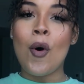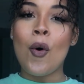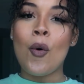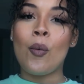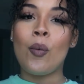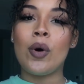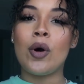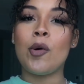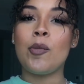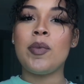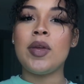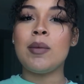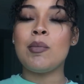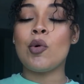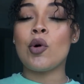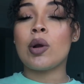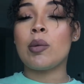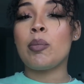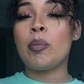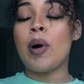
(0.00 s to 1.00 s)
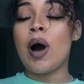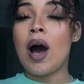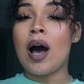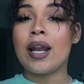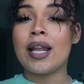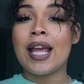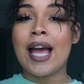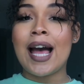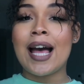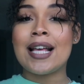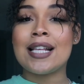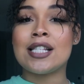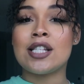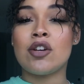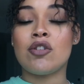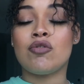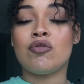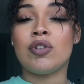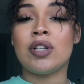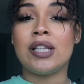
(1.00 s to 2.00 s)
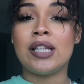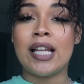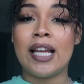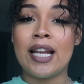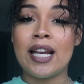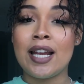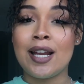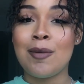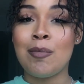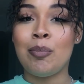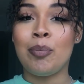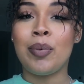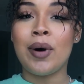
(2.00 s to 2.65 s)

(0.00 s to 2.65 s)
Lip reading: will be more podcast related,